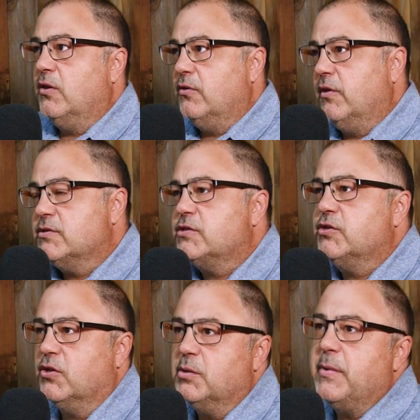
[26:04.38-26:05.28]
there's a
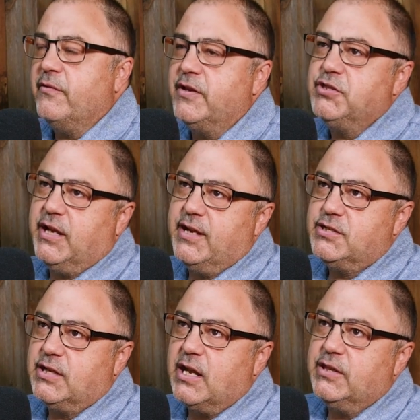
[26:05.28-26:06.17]
certain amount of
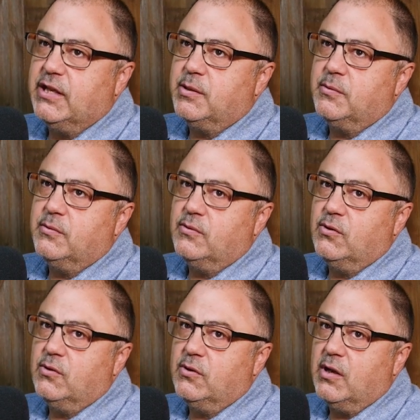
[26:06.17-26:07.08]
education that I think
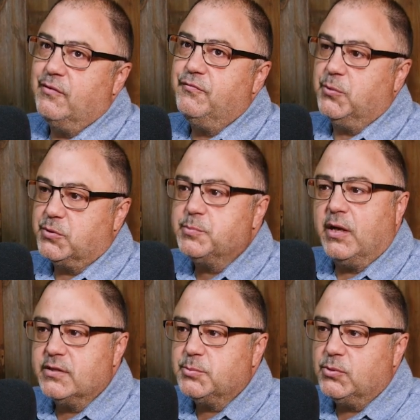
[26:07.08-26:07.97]
I feel
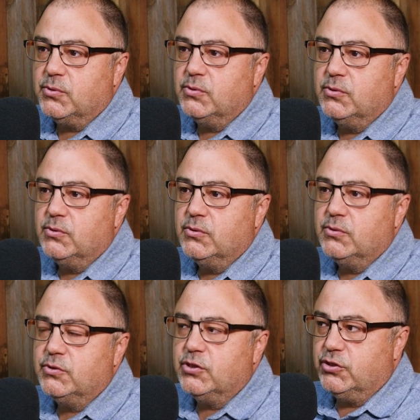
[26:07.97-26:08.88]
responsible
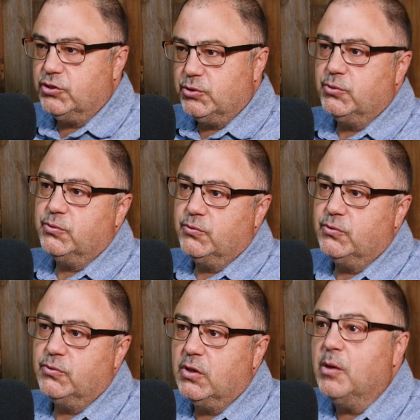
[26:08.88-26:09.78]
to do
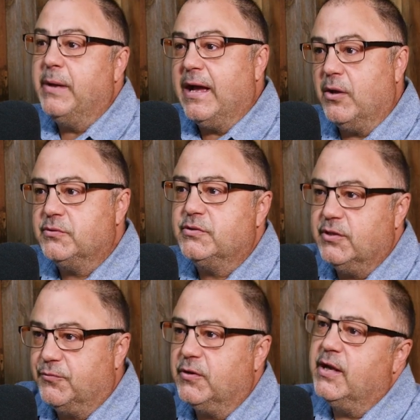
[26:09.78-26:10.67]
about
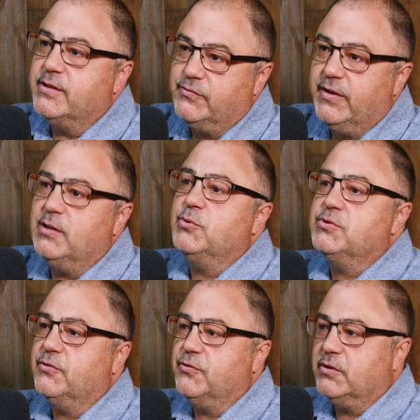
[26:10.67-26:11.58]
different kinds of animals,
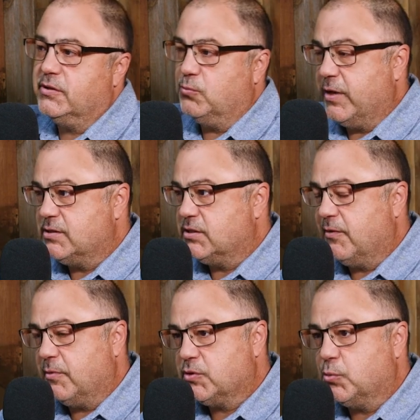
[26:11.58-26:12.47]
different ways
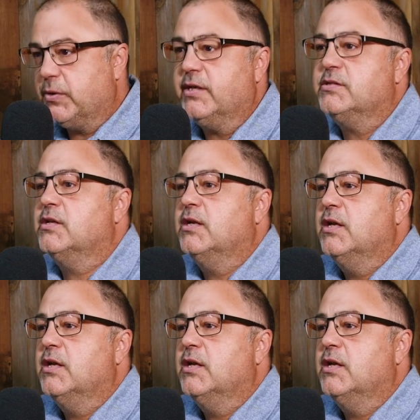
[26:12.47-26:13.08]
animals are raised,